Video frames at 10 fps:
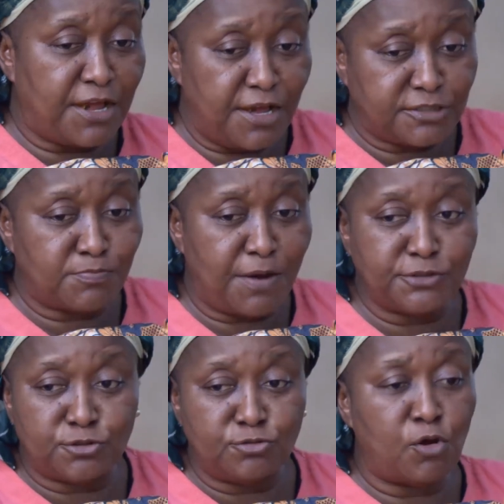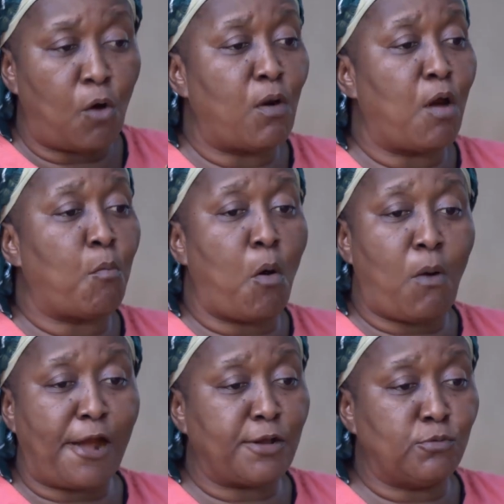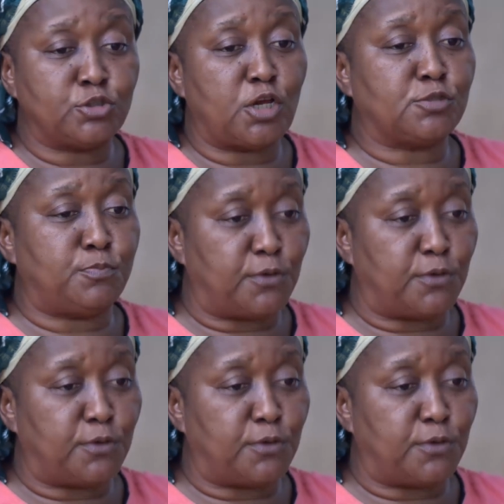he gets married to you. Oh, well, he will just